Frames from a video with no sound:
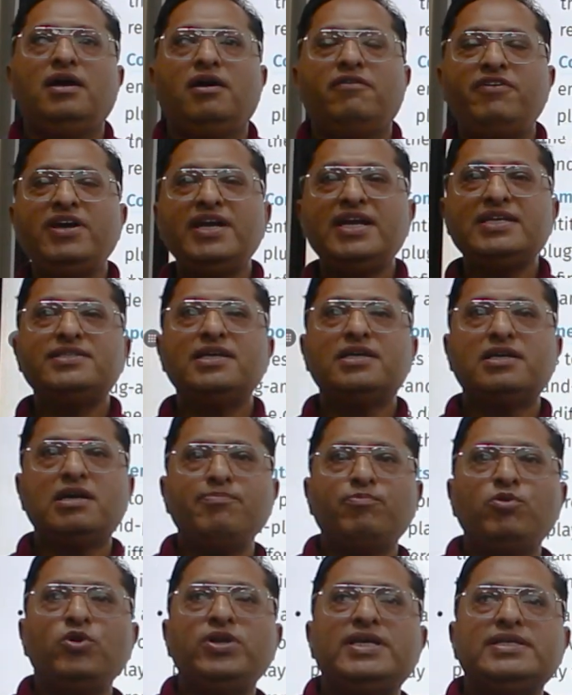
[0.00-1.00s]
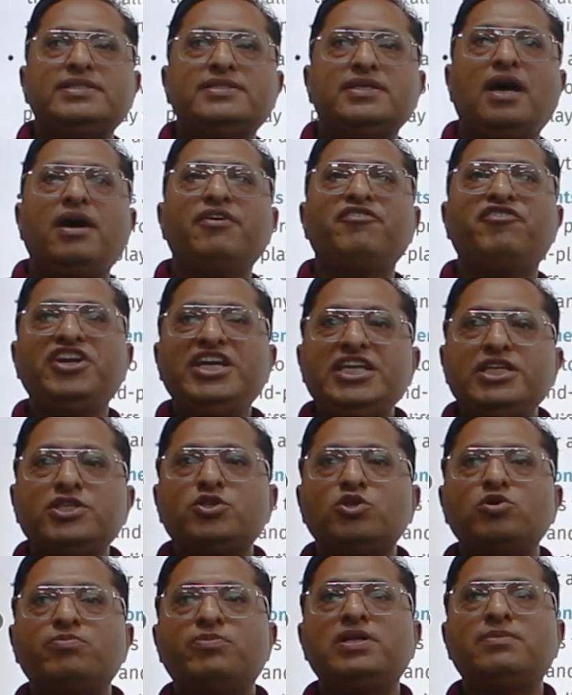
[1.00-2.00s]
Whereas the components are
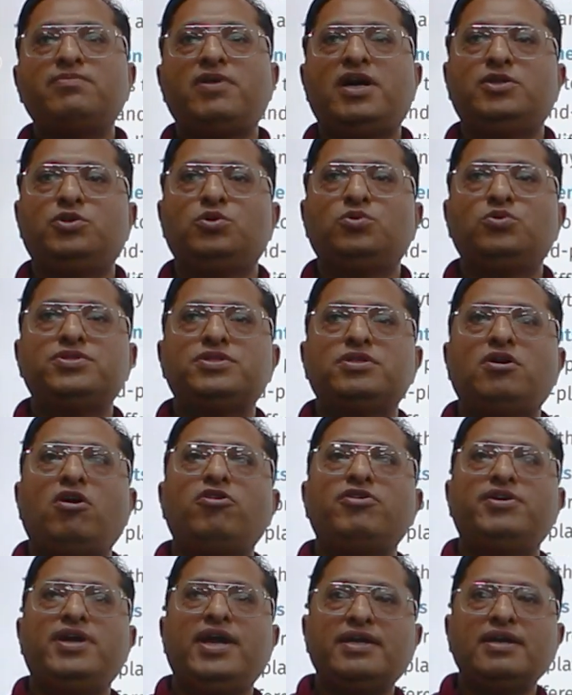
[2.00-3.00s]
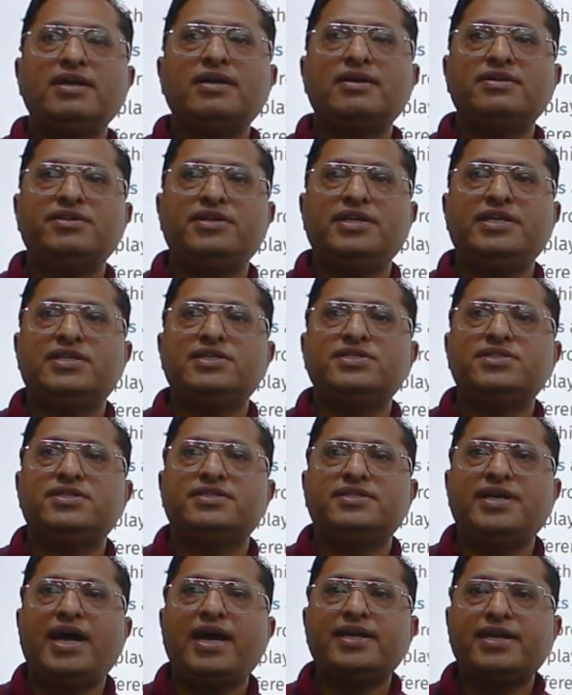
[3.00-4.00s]
reusable modules or data containers
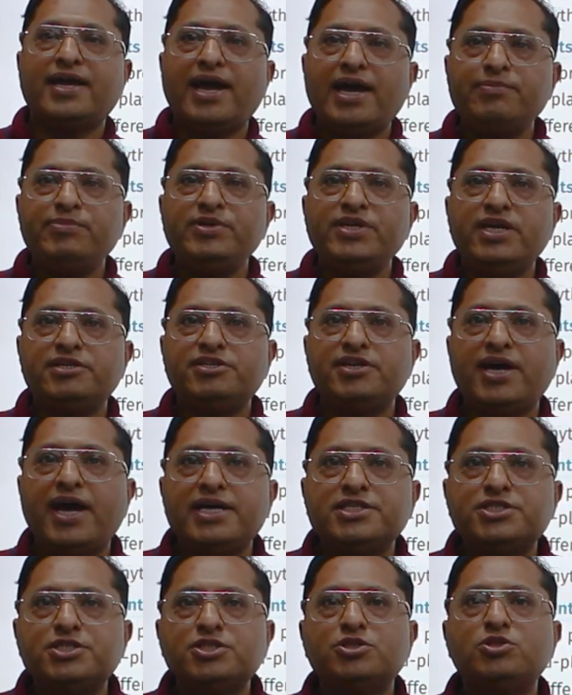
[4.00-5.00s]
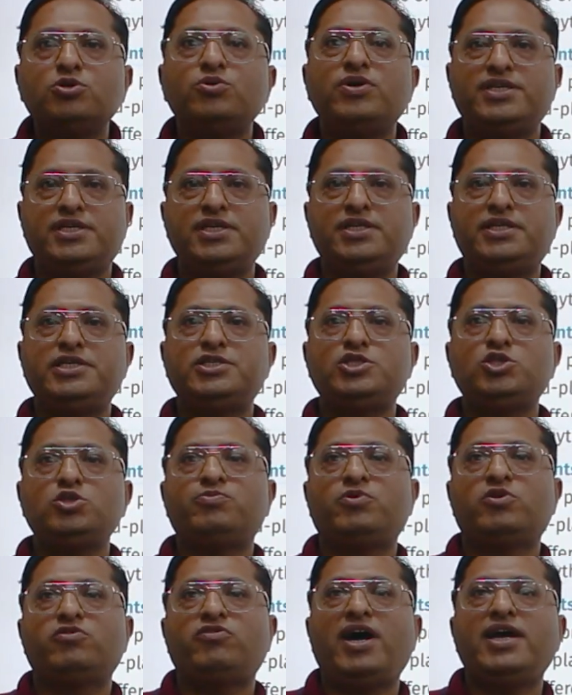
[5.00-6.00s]
that can be attached to entities to
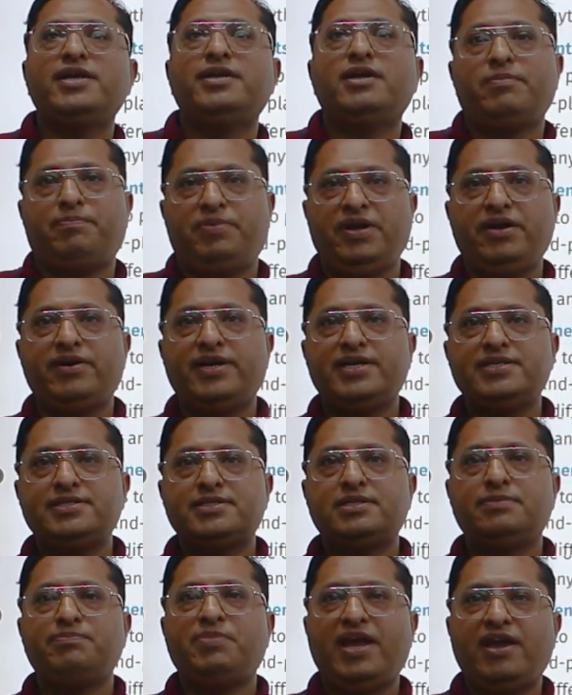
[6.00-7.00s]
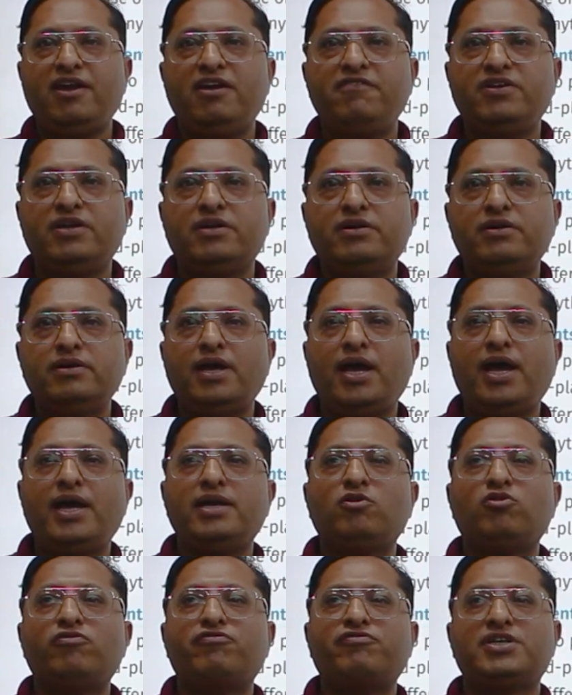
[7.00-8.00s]
provide appearance, behavior,
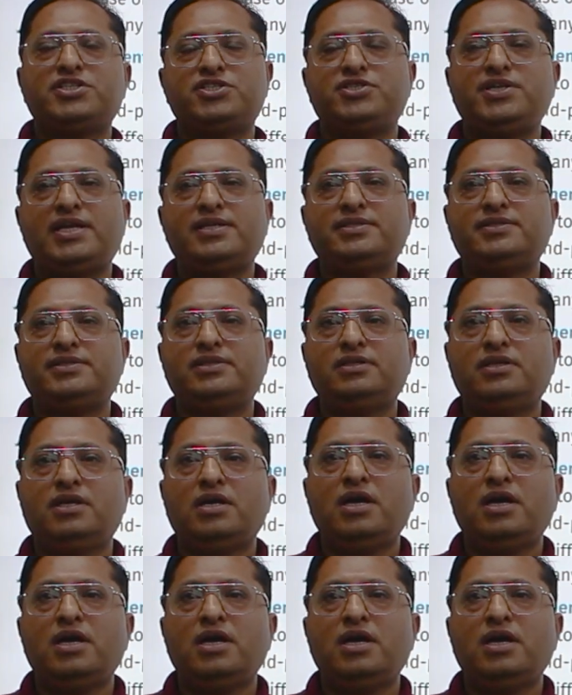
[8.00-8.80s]
and/or functionality.